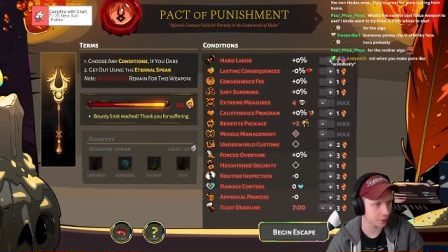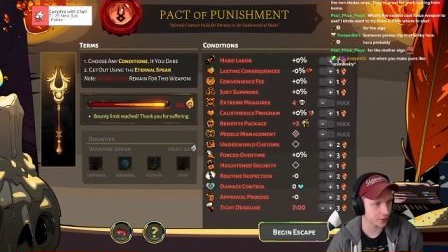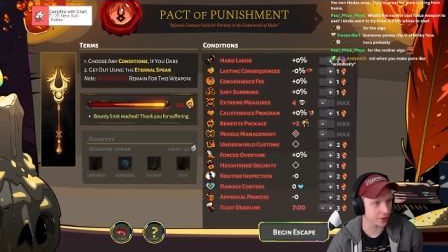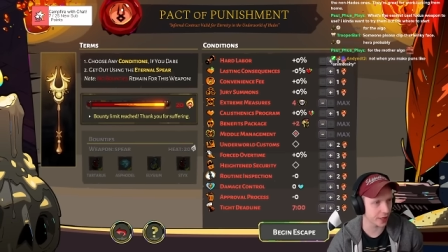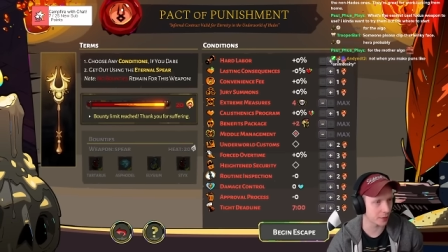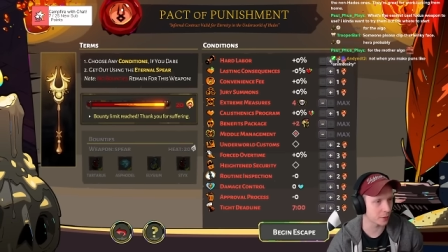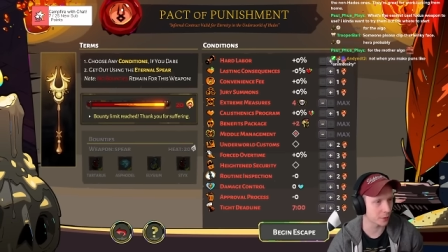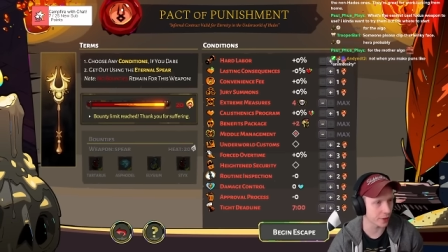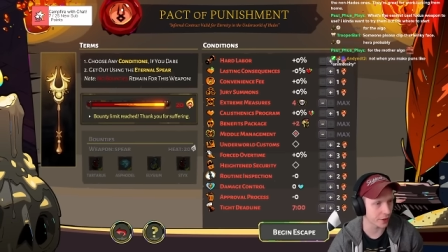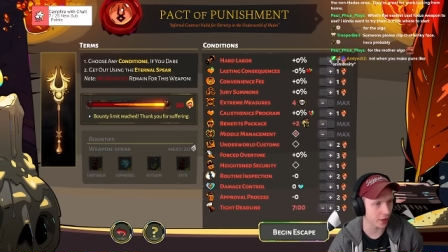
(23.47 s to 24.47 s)
was a time where
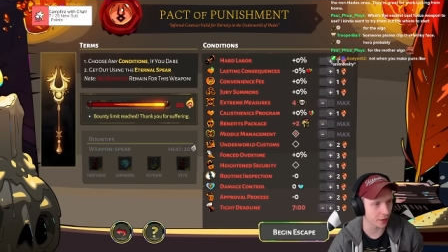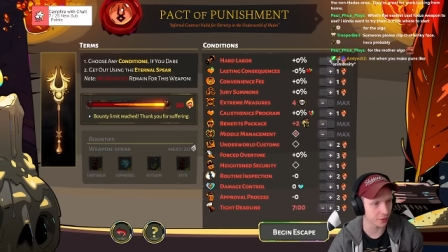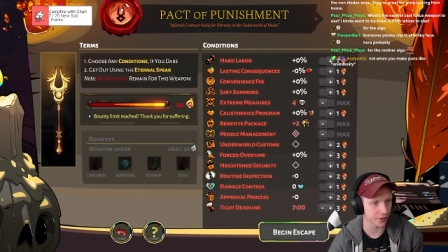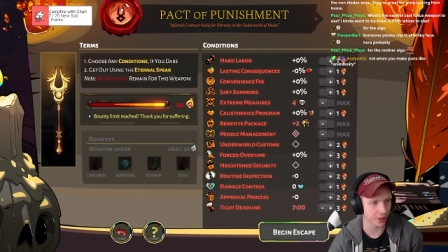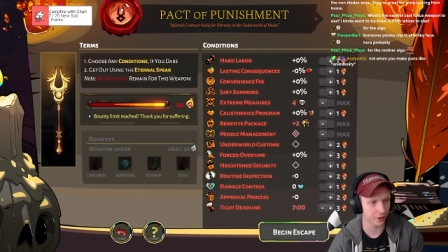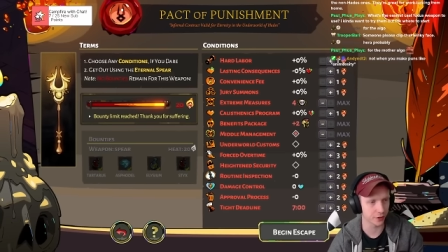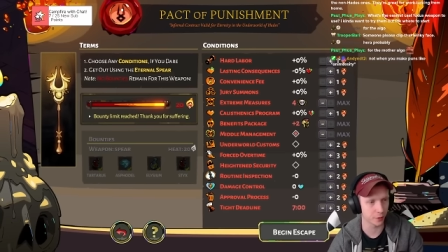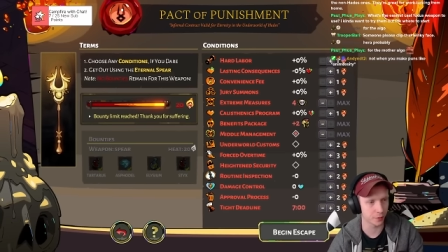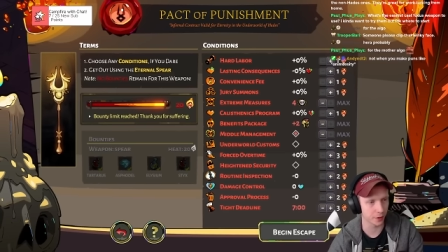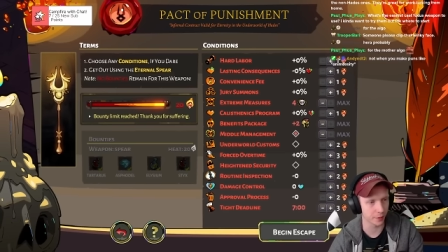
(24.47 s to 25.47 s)
we thought it was, like,
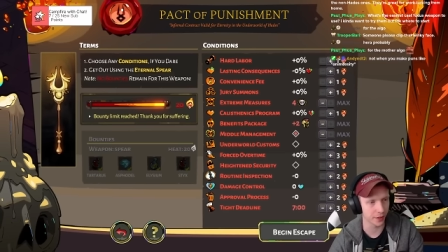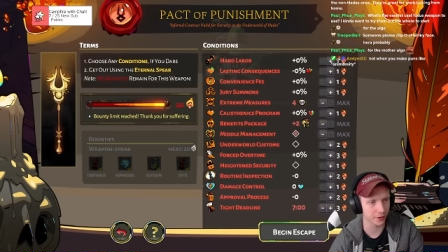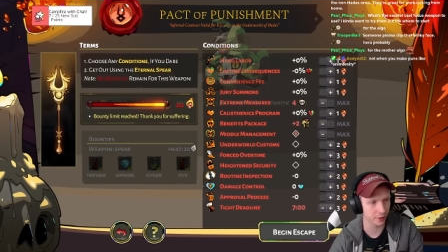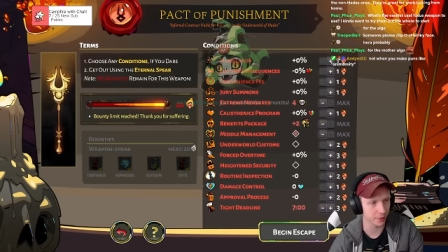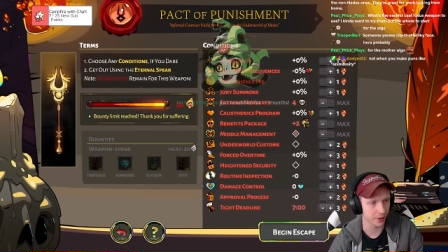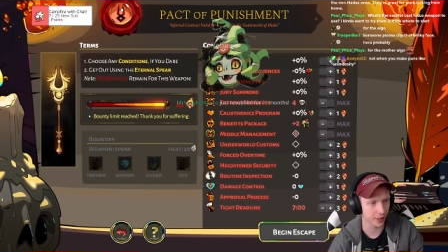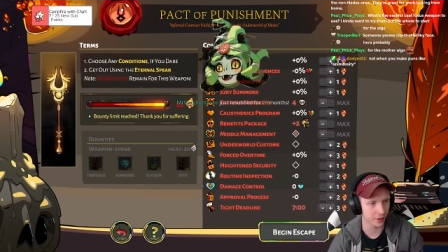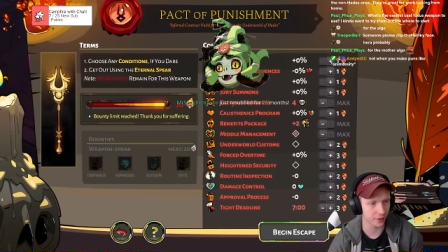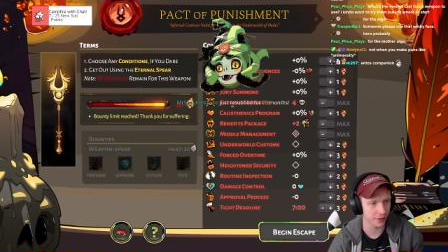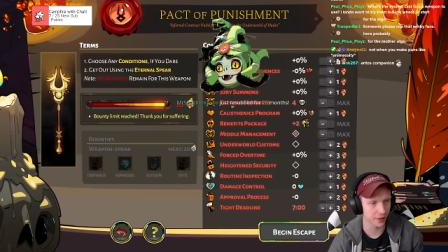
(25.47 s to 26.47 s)
super amazing, but I
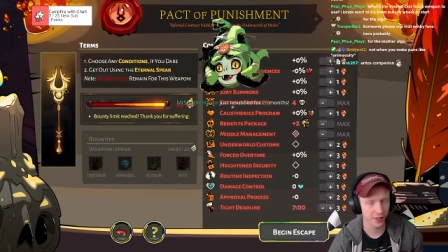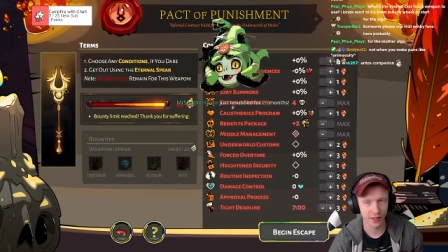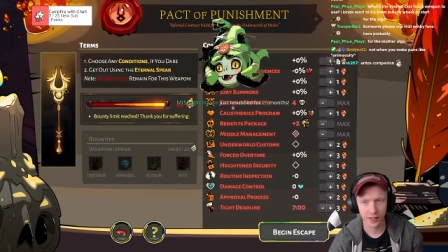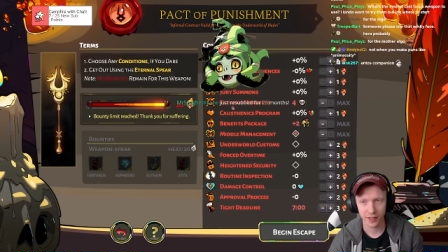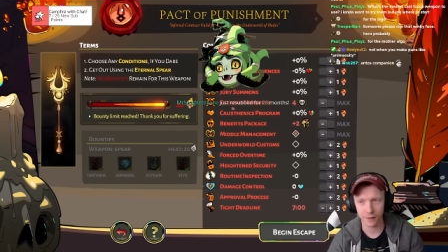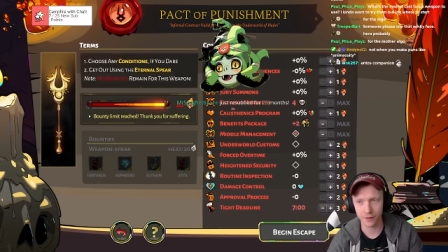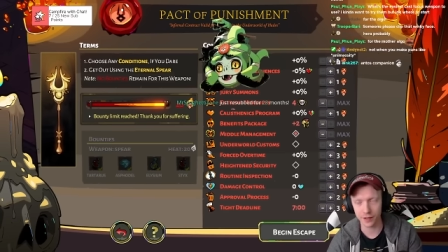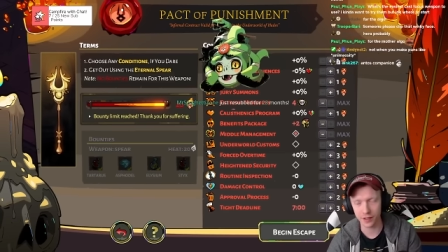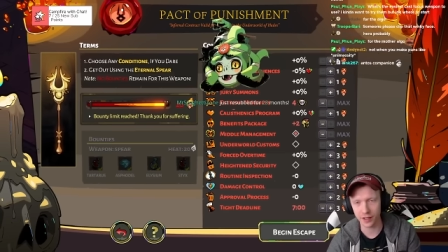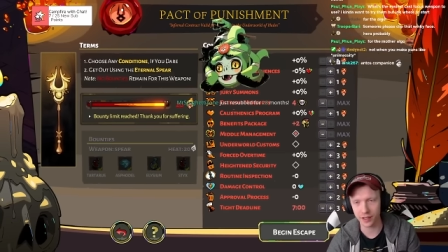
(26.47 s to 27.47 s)
don't know. I
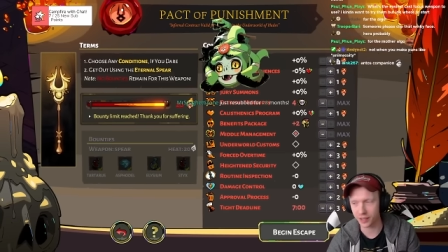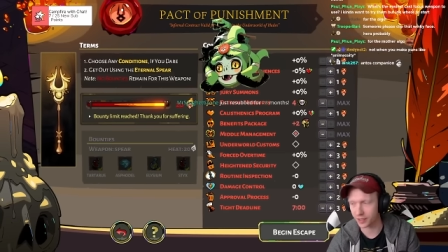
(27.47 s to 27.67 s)
feel like,